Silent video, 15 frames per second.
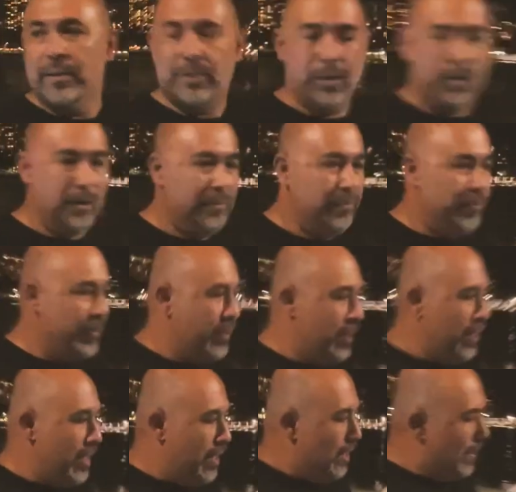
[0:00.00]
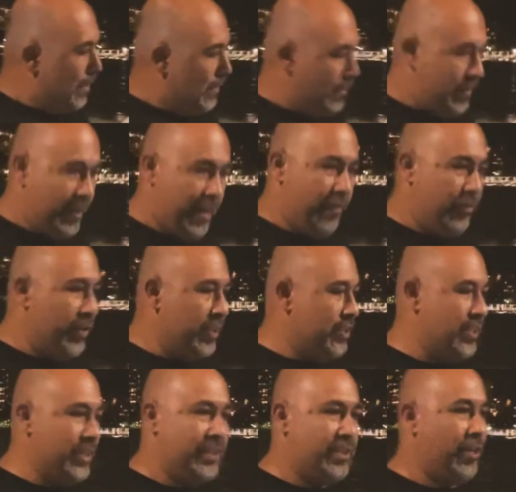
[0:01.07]
So everyone's
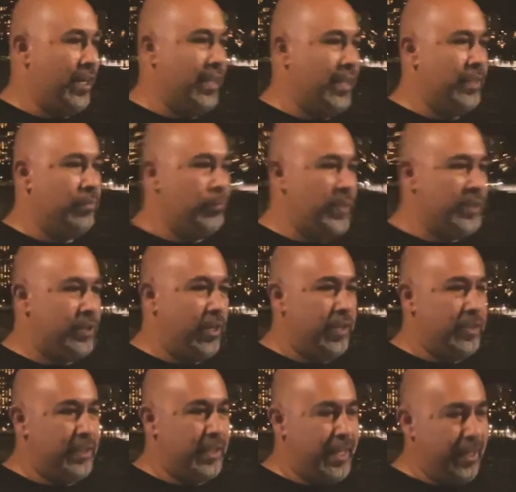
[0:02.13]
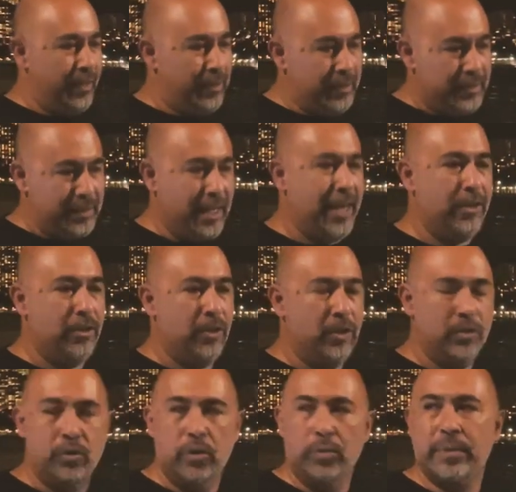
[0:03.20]
just we started to get tighter, or
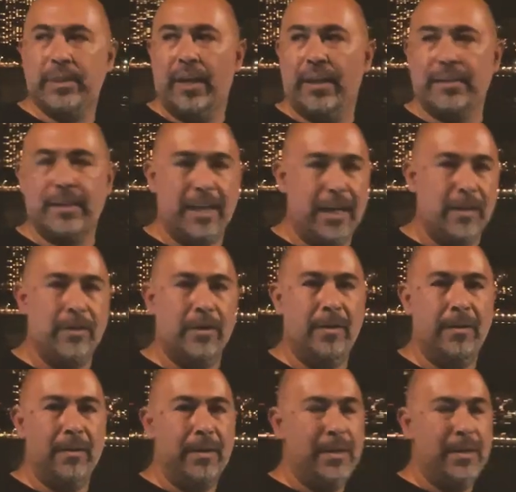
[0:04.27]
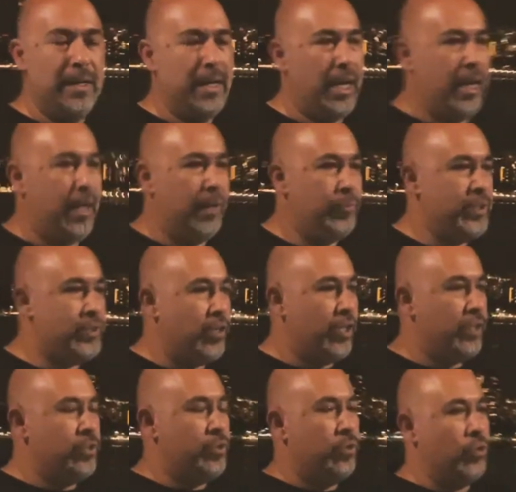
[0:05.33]
the groups got together, and we
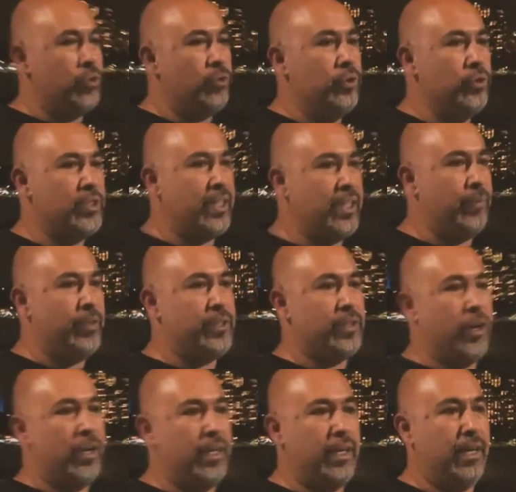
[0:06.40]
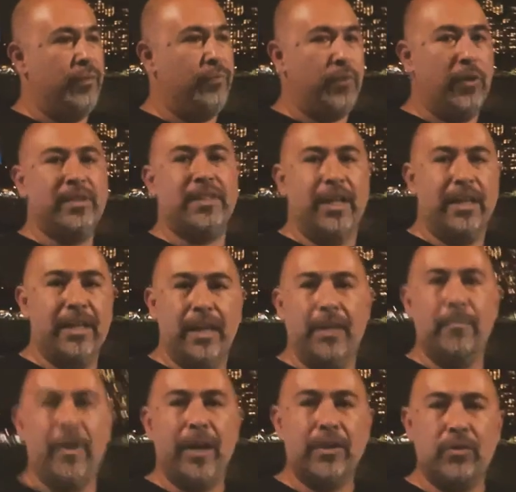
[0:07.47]
started to go cruising. We started a first Sunday of the
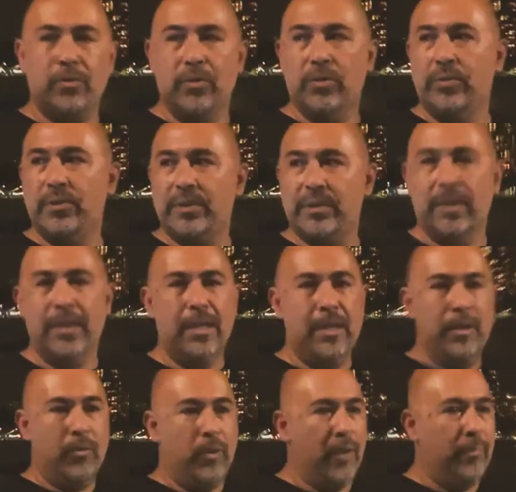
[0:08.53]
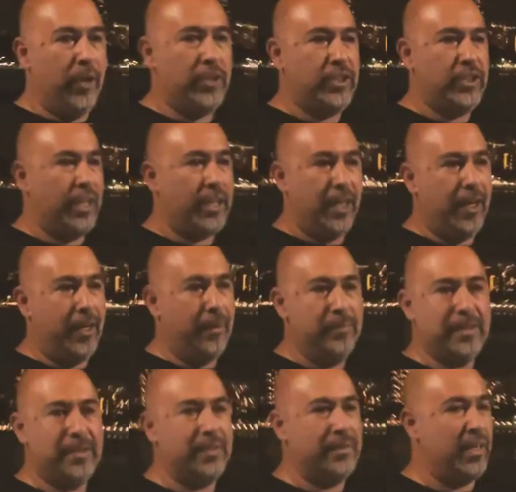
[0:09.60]
month cruise where a bunch of the
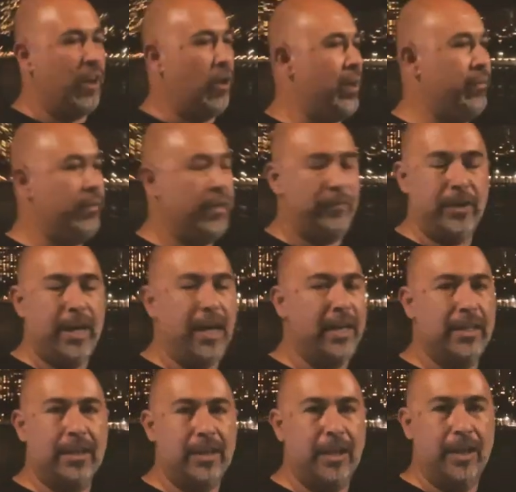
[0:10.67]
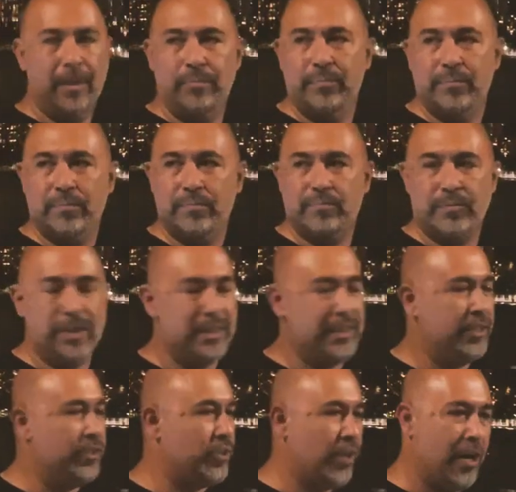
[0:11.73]
clubs, or even if you're not in the club, just
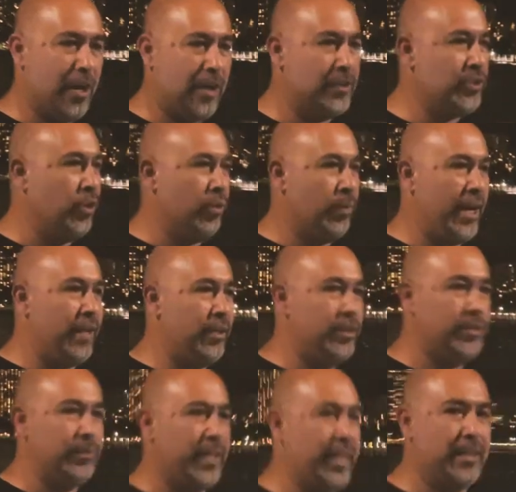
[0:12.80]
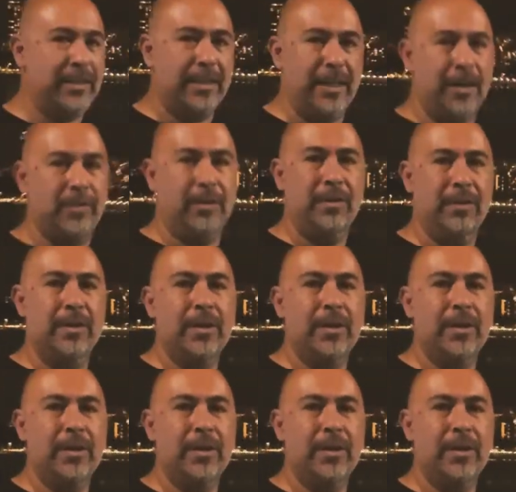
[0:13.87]
into cars, lowriders, will get together,